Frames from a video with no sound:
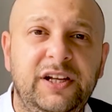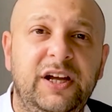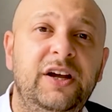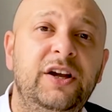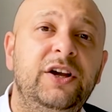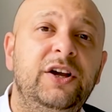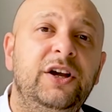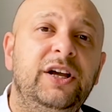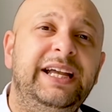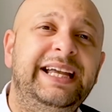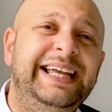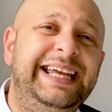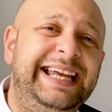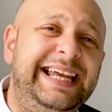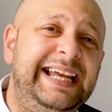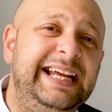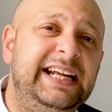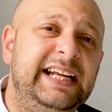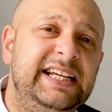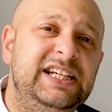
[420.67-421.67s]
the
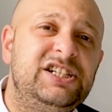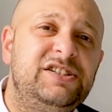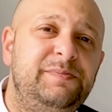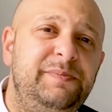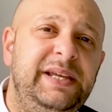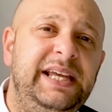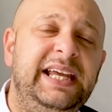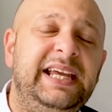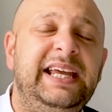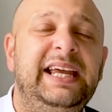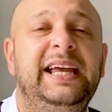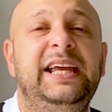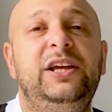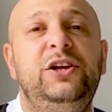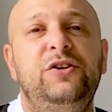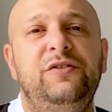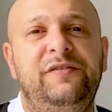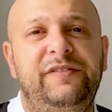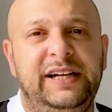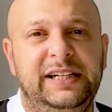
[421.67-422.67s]
English-speaking
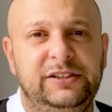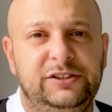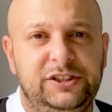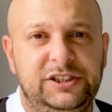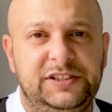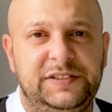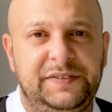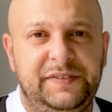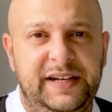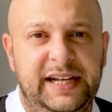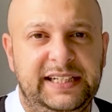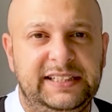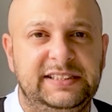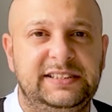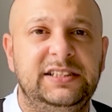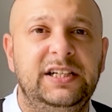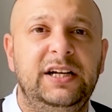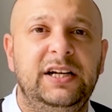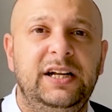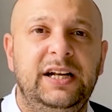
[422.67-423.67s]
Juventus fans.